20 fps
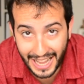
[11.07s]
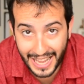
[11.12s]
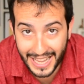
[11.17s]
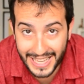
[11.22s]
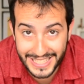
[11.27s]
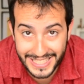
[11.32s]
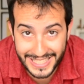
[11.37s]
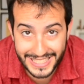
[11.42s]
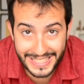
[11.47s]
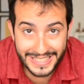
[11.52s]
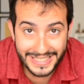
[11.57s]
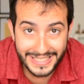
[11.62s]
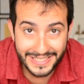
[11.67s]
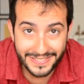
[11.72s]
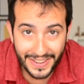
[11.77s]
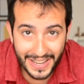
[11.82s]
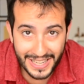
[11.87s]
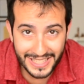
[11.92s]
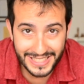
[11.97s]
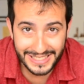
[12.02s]
I
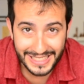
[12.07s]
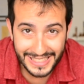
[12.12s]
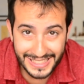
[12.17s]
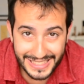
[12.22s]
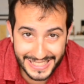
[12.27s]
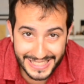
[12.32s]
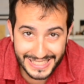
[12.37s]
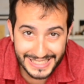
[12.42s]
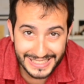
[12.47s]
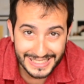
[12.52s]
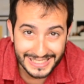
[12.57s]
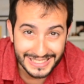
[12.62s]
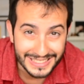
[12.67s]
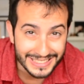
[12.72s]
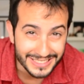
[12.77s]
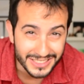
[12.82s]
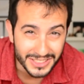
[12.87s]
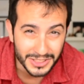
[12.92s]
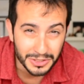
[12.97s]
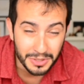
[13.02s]
devise a
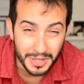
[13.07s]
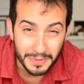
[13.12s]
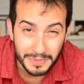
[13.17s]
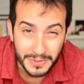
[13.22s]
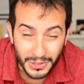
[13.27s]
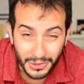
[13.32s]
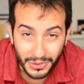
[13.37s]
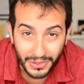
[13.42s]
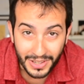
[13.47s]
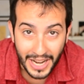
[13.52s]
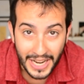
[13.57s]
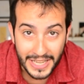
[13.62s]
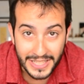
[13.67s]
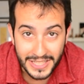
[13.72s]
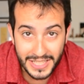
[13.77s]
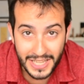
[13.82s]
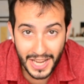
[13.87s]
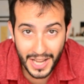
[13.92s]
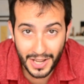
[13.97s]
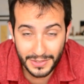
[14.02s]
little script or
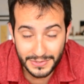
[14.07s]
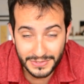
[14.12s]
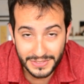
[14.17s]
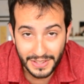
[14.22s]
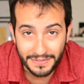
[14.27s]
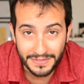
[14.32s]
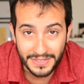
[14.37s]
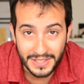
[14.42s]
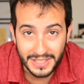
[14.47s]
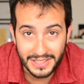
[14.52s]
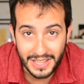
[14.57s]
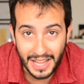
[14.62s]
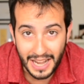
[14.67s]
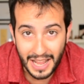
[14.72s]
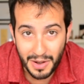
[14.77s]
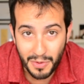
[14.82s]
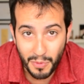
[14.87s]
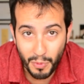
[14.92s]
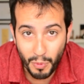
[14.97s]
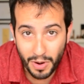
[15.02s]
idea of something
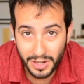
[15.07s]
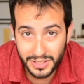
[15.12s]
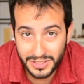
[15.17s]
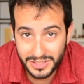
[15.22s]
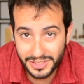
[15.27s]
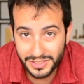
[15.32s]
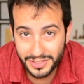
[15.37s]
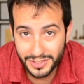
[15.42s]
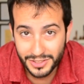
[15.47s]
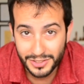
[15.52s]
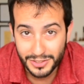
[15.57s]
that I want